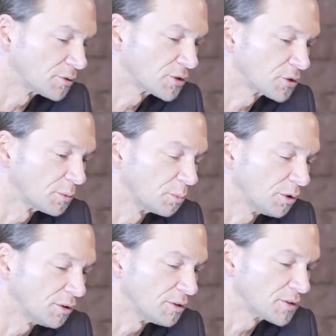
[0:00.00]
So the
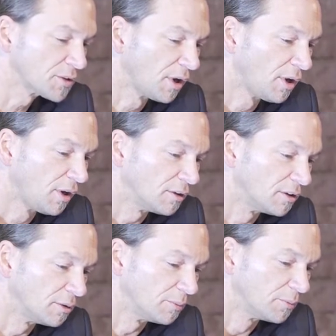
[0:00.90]
point is,
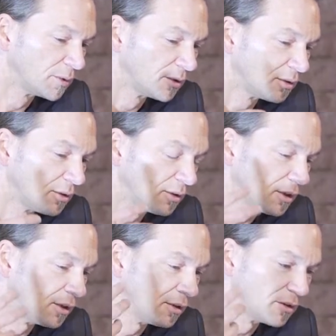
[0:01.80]

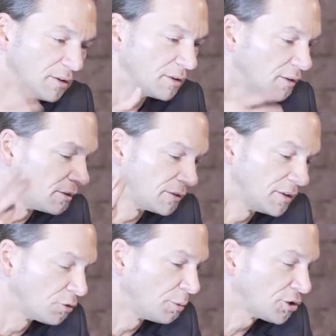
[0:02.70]

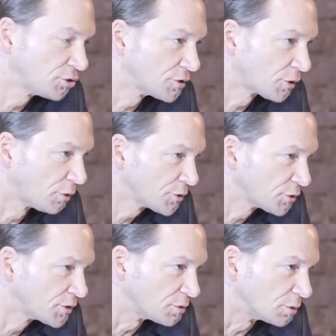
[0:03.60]
the information is close
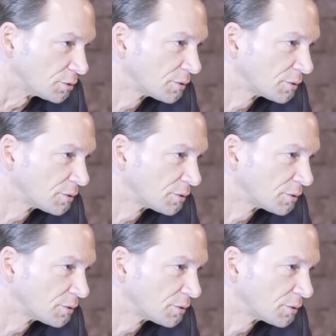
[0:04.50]
to zero.